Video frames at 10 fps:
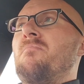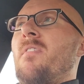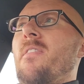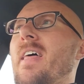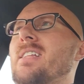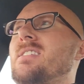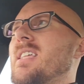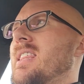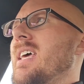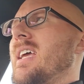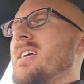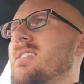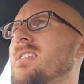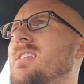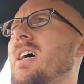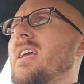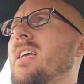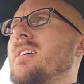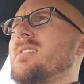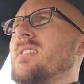that's the thing, is it's like,
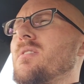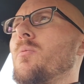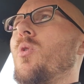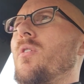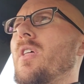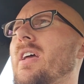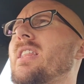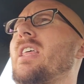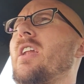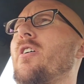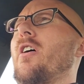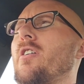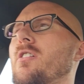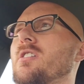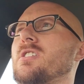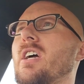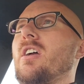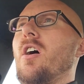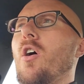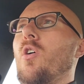because like at the end of the article, it's like,
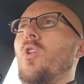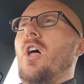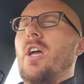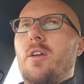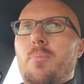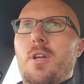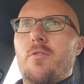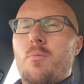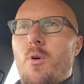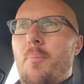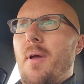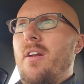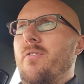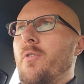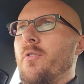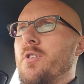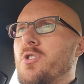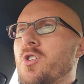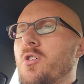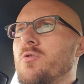oh, like it'd be even more painful for the
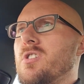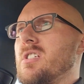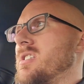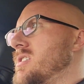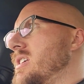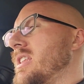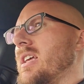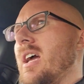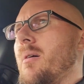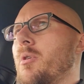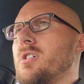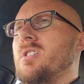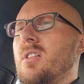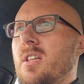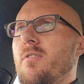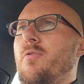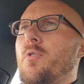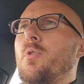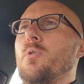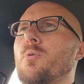Joneses and the Cowboys to live
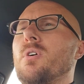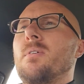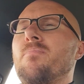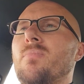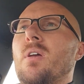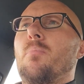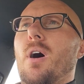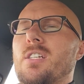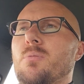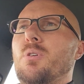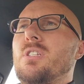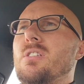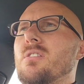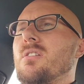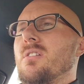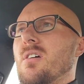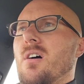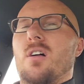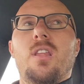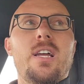through possibly
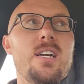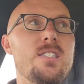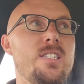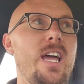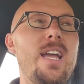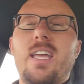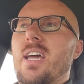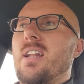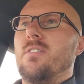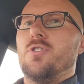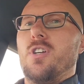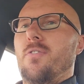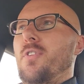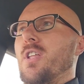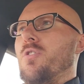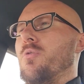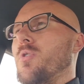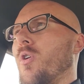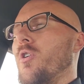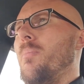like a decade of shuffling through
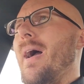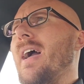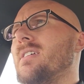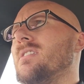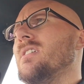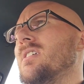quarterbacks